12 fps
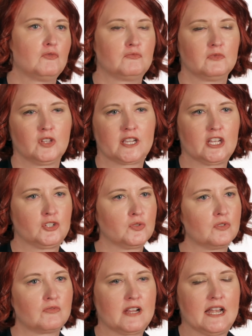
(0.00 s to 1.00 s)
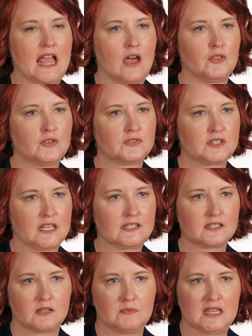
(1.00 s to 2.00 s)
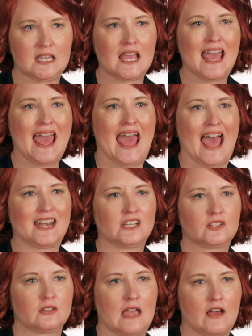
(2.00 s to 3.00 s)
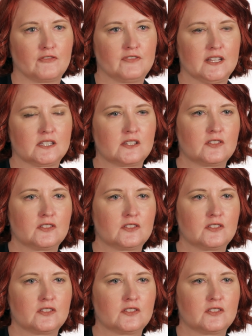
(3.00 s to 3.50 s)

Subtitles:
look at jewelry and how those things can be added to outfits,